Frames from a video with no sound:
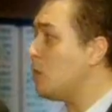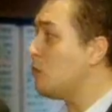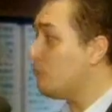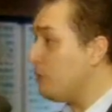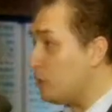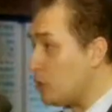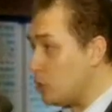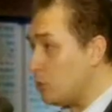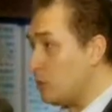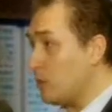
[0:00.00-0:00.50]

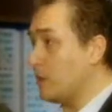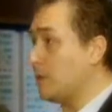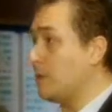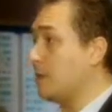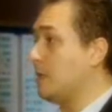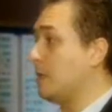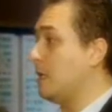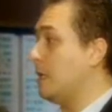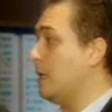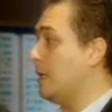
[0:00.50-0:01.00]

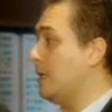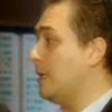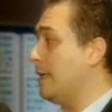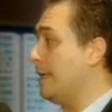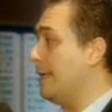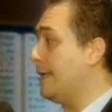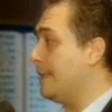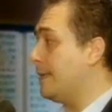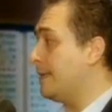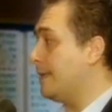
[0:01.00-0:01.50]
rituals
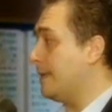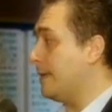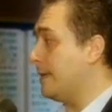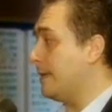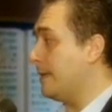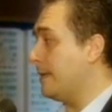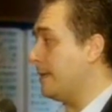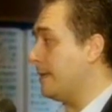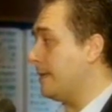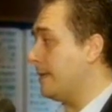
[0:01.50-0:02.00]
in
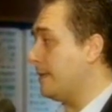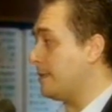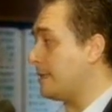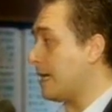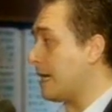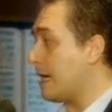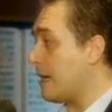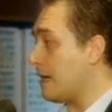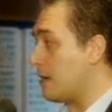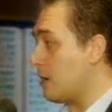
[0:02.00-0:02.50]

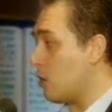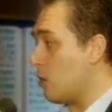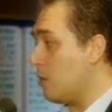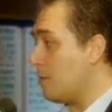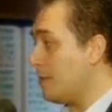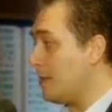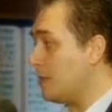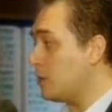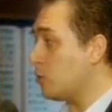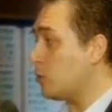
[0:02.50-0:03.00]

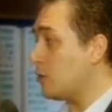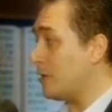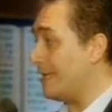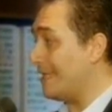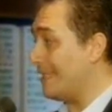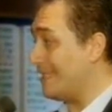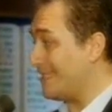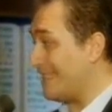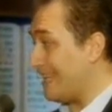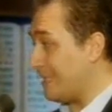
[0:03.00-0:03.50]
complex or in
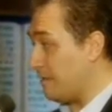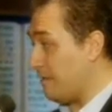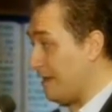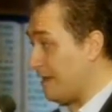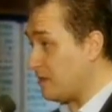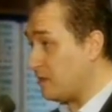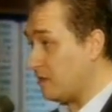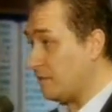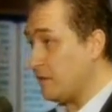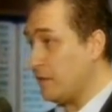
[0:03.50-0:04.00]
the Set
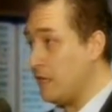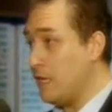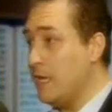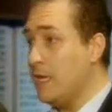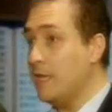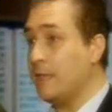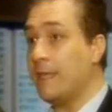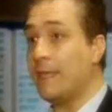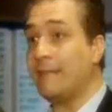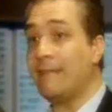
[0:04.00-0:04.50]
festival,
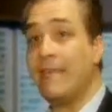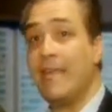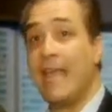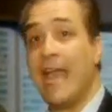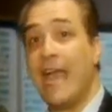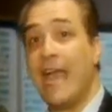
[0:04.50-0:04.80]
that he